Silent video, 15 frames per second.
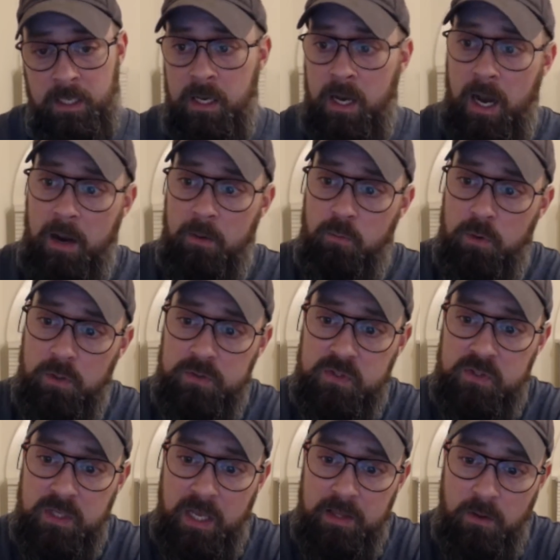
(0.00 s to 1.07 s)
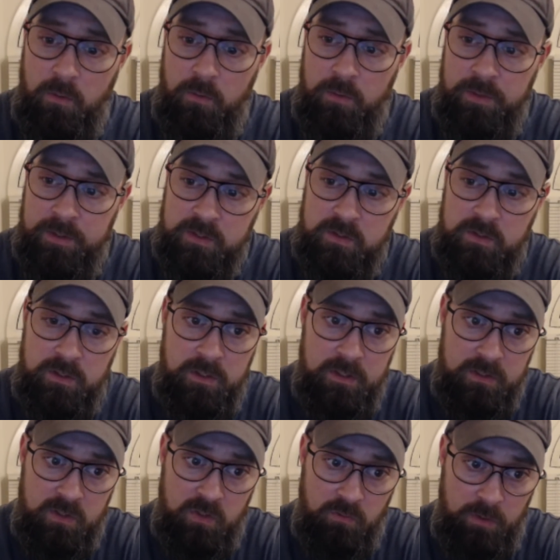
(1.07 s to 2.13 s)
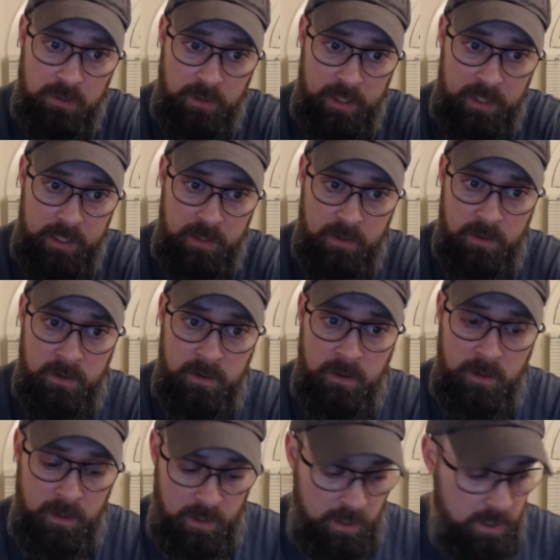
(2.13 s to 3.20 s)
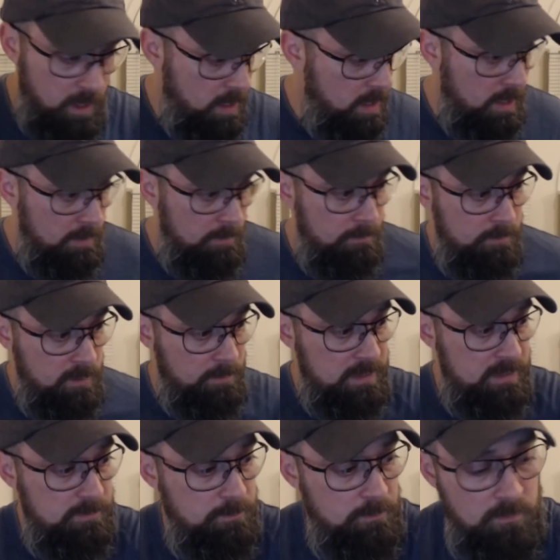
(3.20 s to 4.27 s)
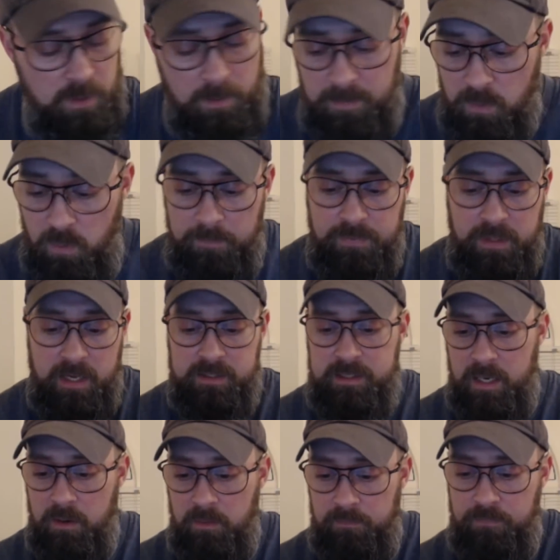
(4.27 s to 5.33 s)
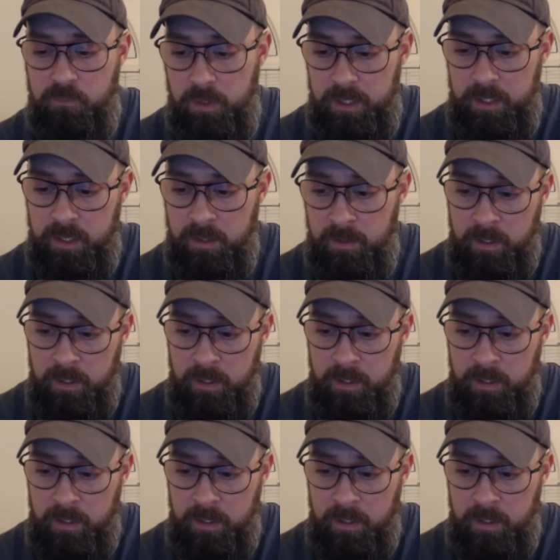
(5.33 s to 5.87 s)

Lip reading: I will say though, this screen right here, let me wipe that down for you.